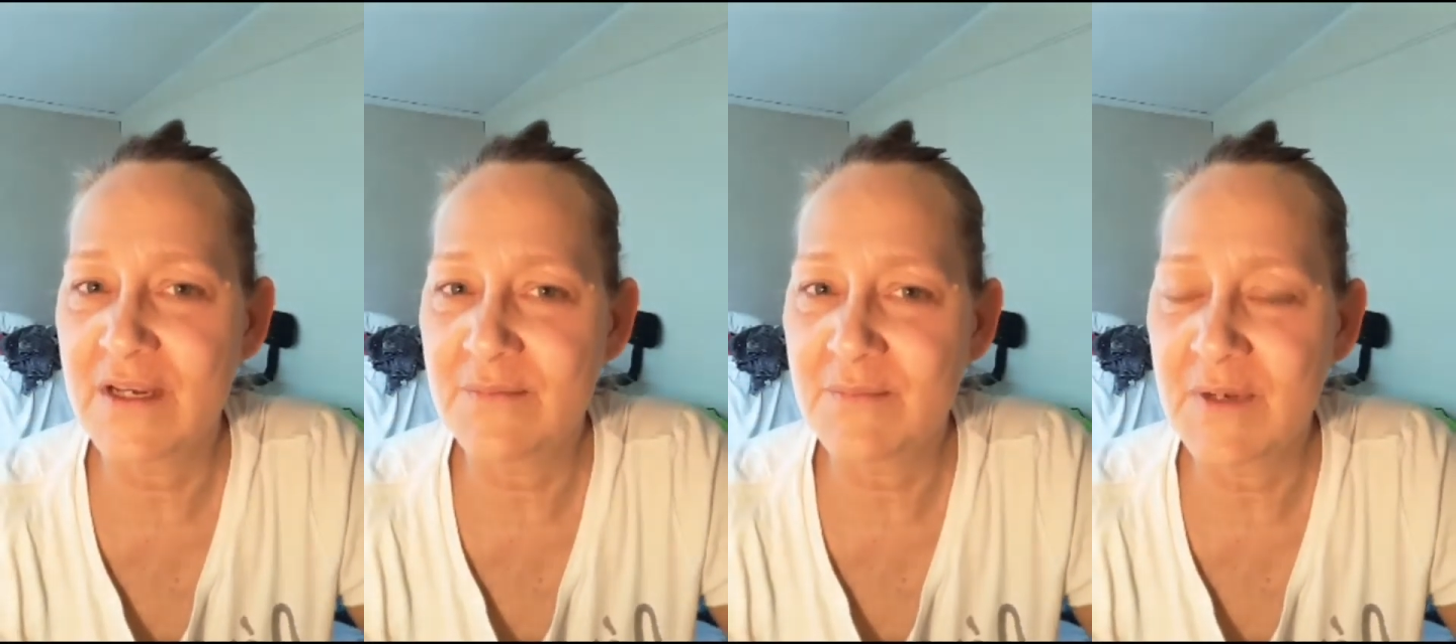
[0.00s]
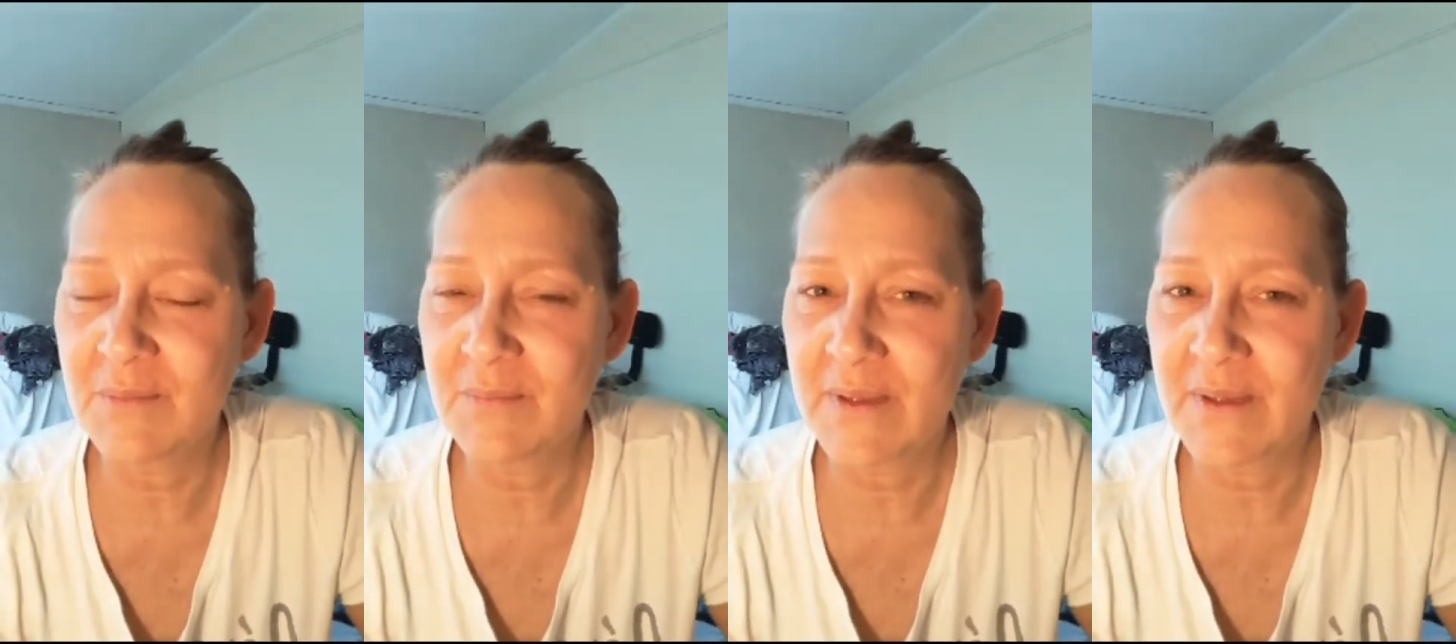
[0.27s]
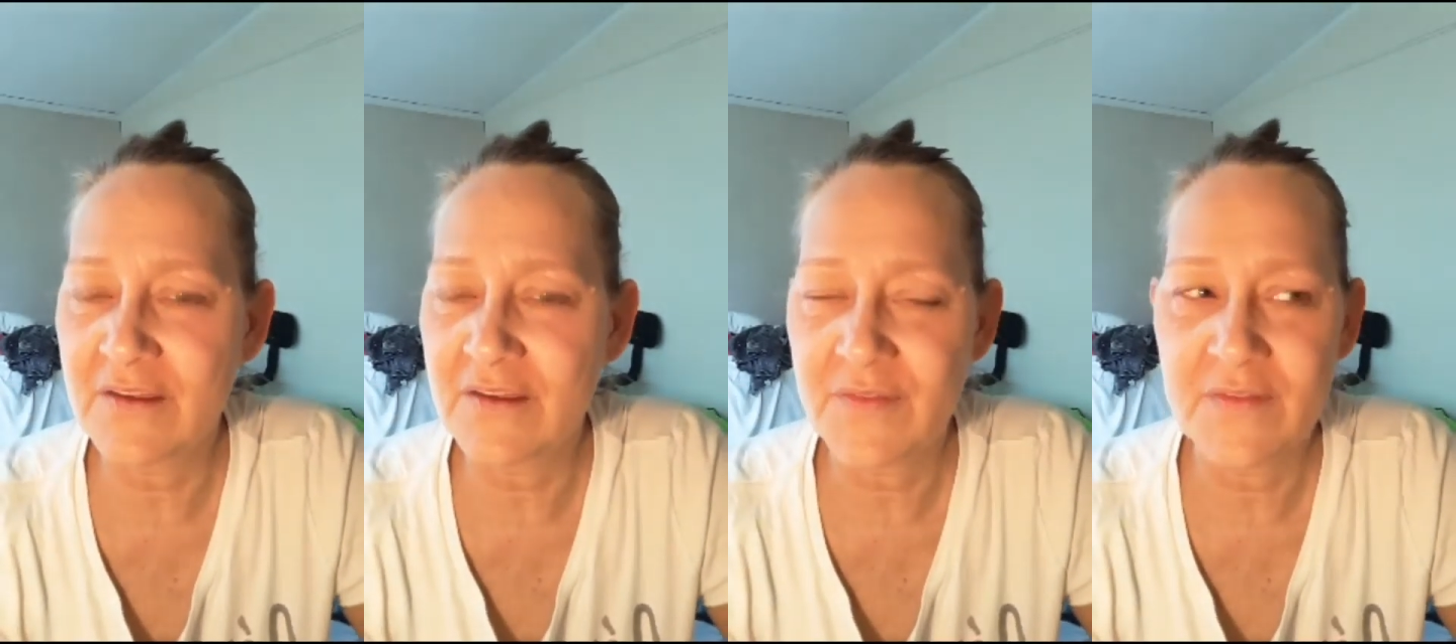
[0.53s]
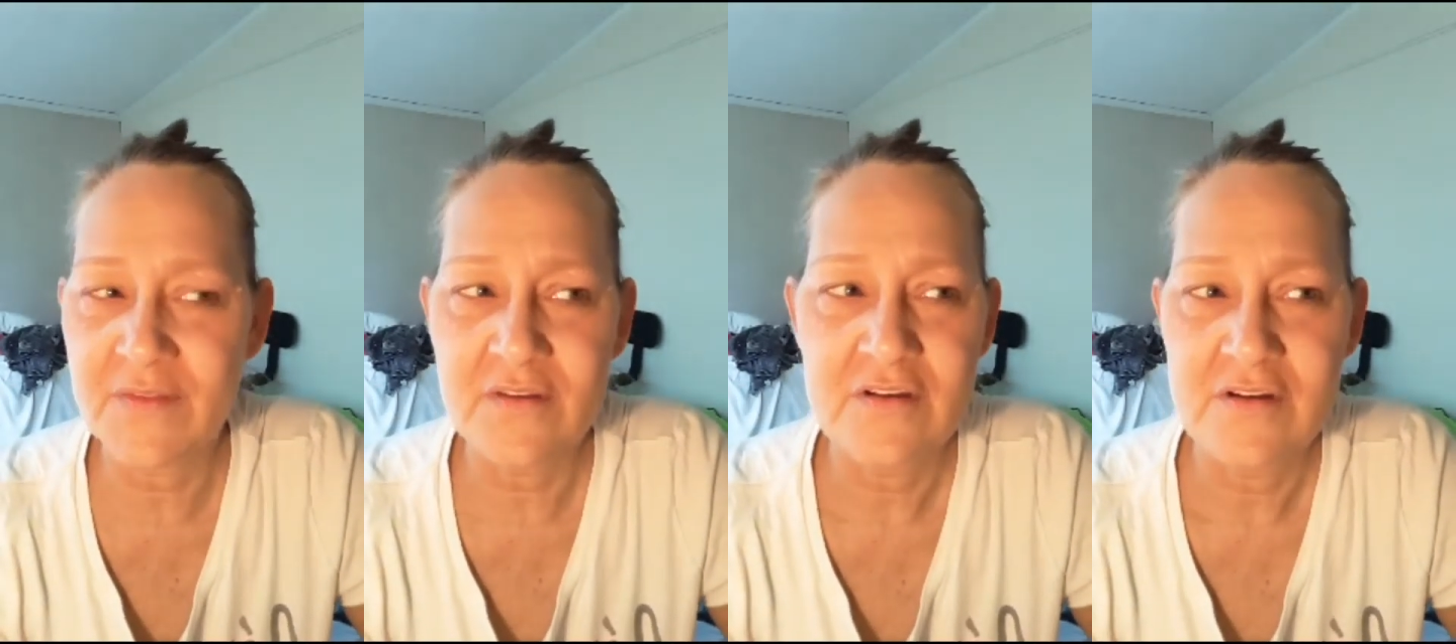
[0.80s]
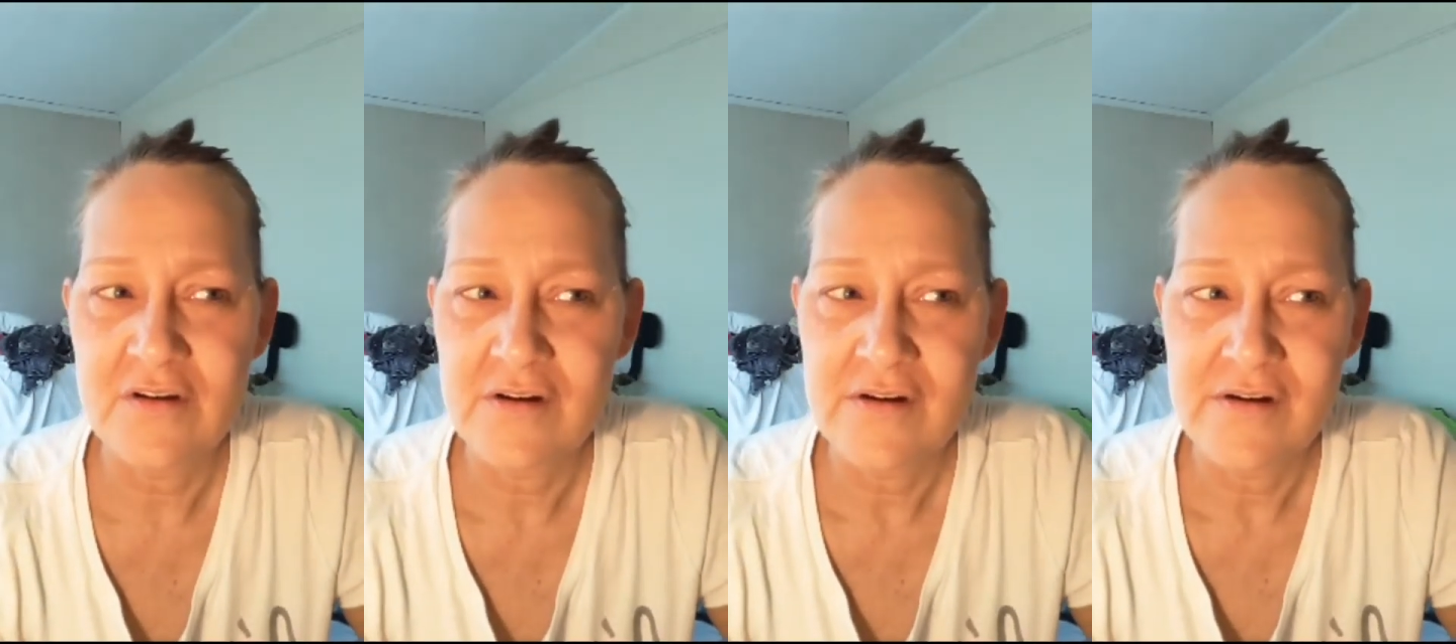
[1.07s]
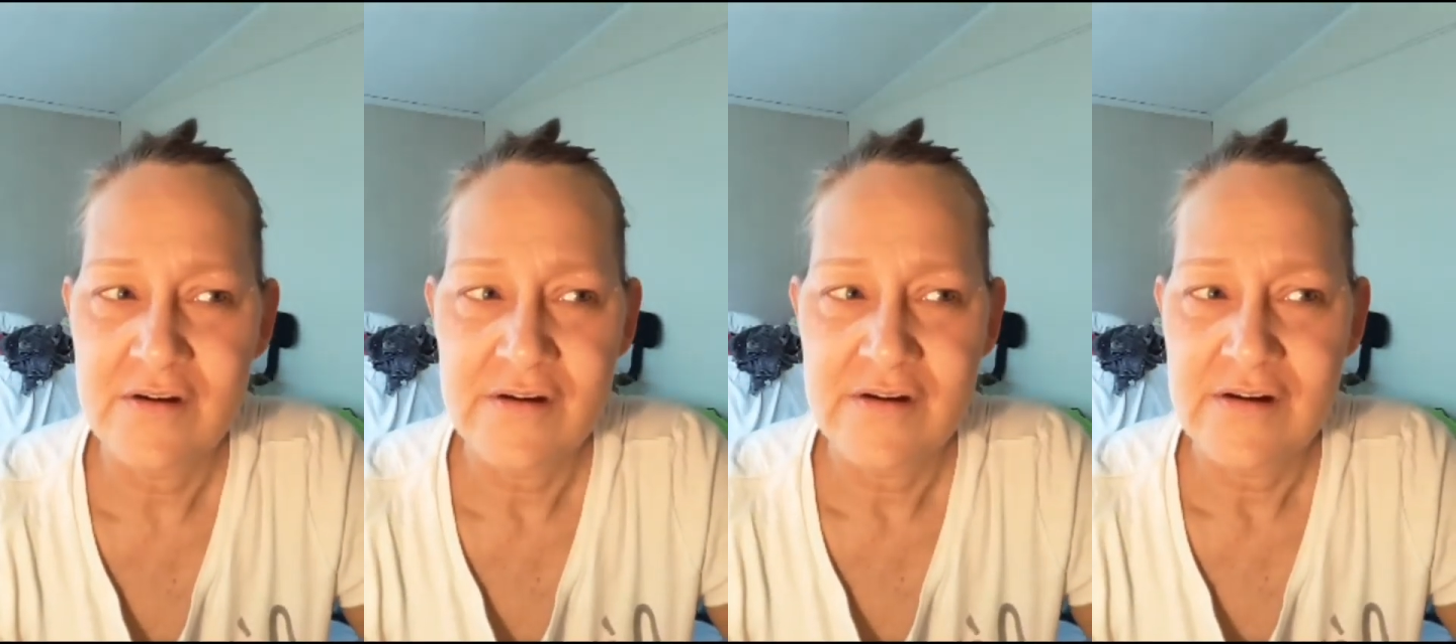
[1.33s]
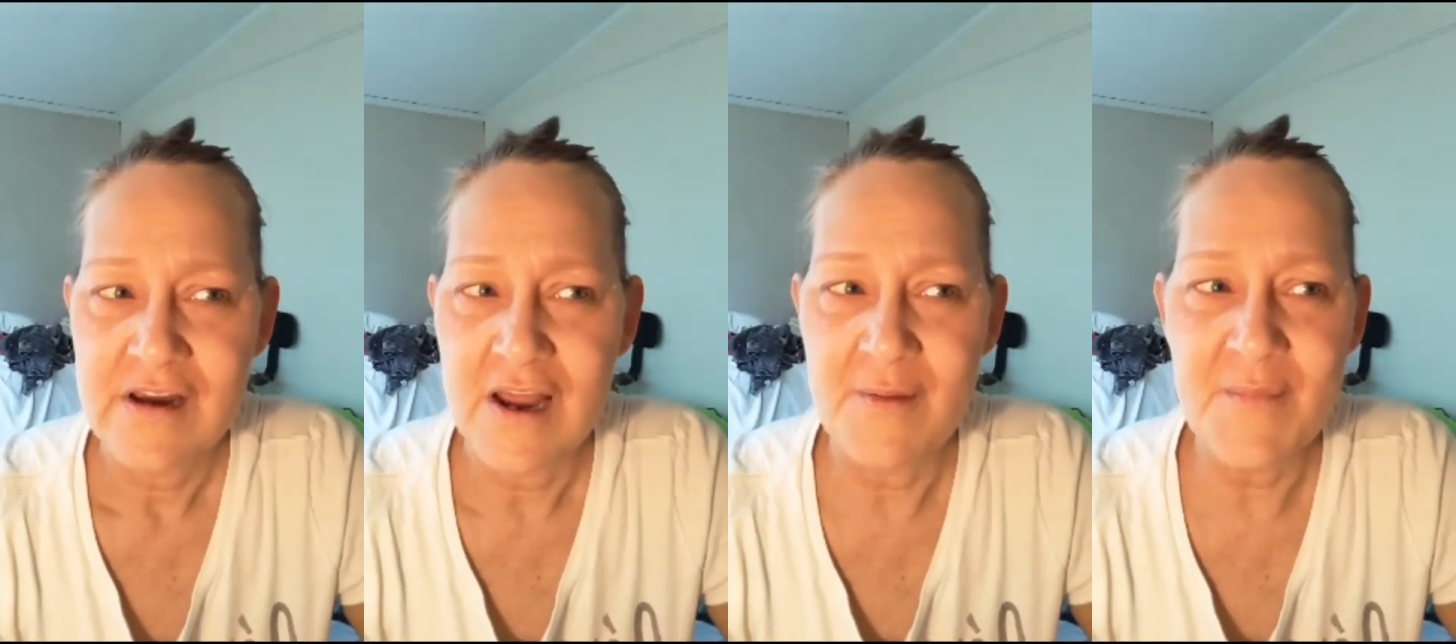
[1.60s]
Macbeth. I may